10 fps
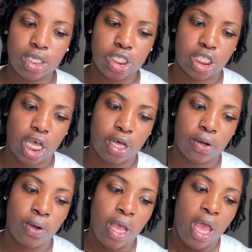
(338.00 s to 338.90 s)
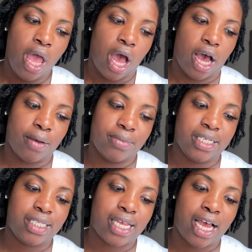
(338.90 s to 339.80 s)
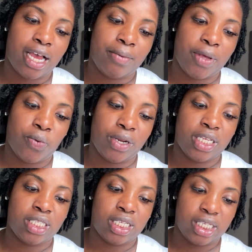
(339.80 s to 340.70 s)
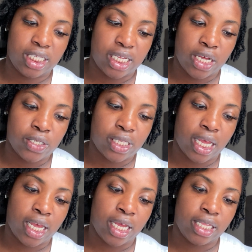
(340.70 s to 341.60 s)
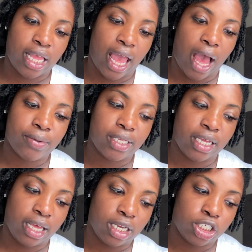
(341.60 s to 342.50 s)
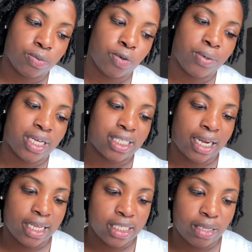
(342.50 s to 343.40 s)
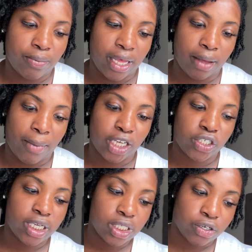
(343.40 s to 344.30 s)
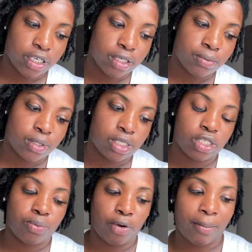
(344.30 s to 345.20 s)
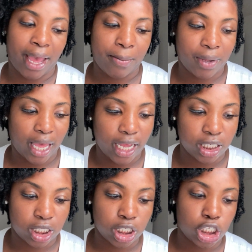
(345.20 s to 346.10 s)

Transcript: So this time it went into detail saying that I was ineligible because I didn't submit my transcripts to support my application.